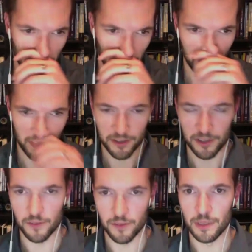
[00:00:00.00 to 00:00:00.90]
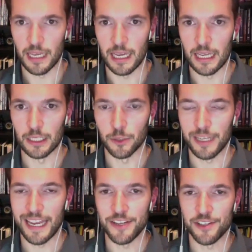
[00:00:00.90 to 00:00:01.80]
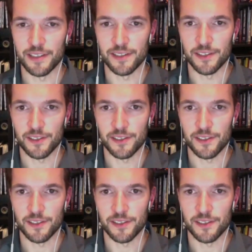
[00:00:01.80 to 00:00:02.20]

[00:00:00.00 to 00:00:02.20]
there should be a locations